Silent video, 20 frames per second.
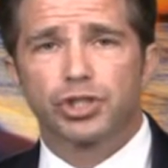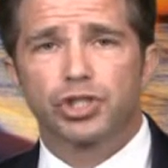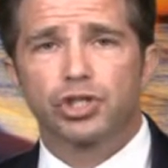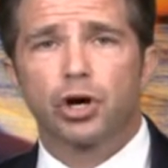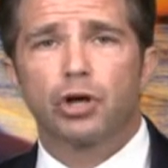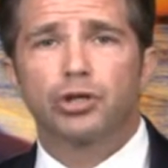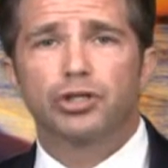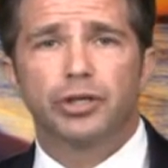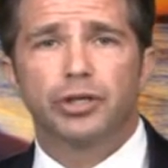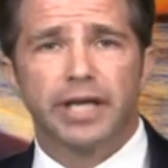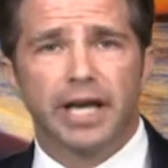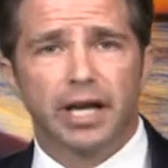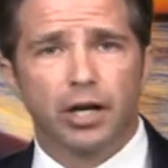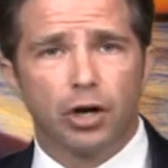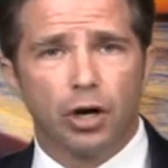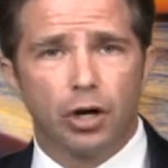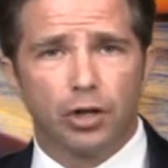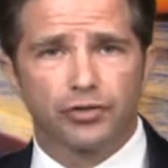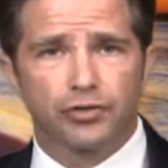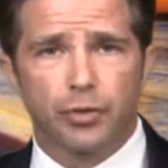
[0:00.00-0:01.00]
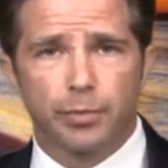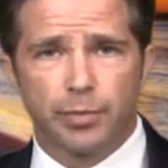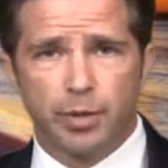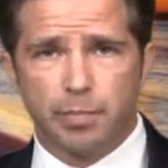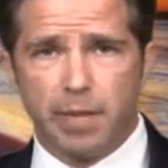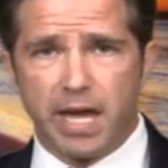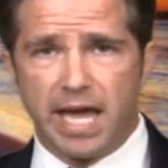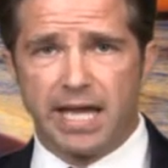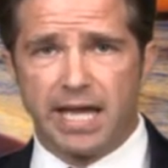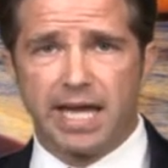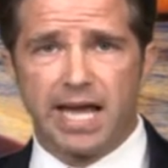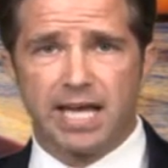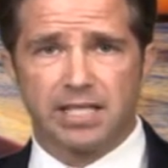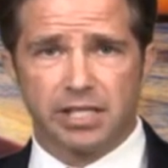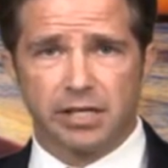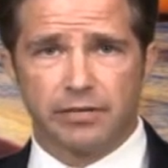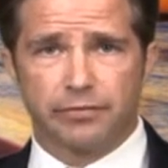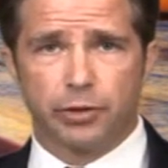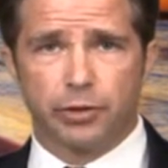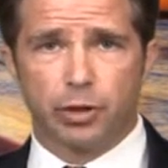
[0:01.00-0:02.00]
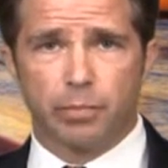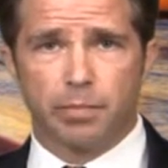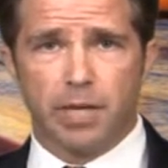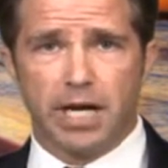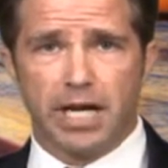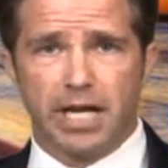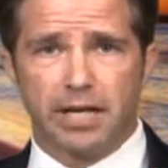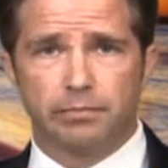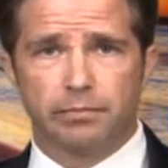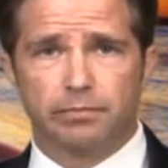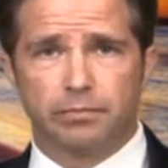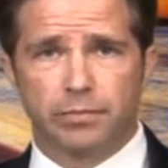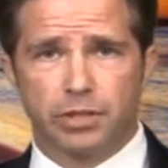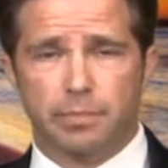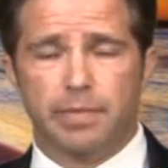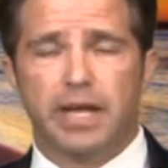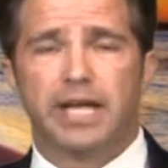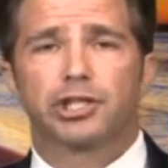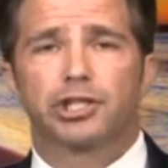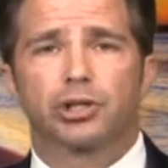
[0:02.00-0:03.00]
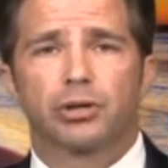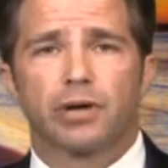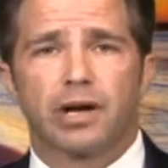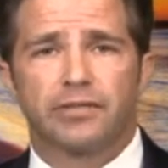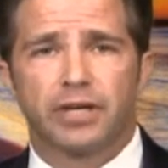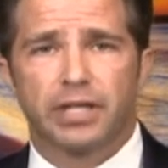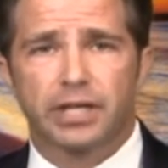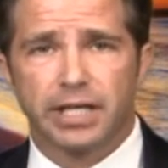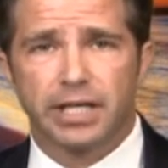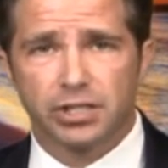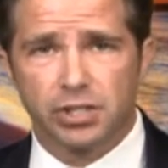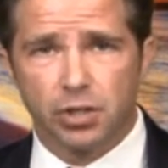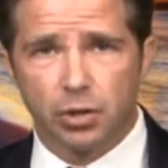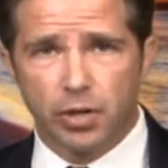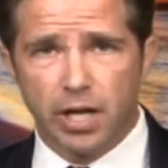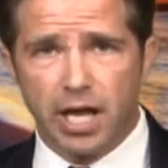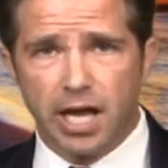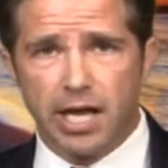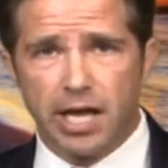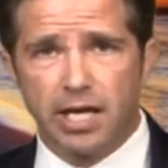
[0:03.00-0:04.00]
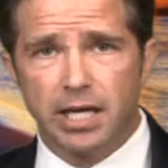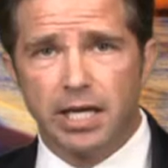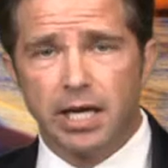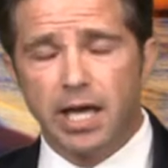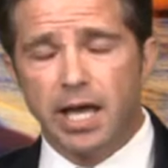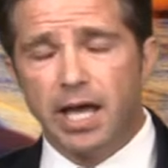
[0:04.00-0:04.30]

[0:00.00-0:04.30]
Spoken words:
start to get calls from the bank asking for their money to make sure everything's okay.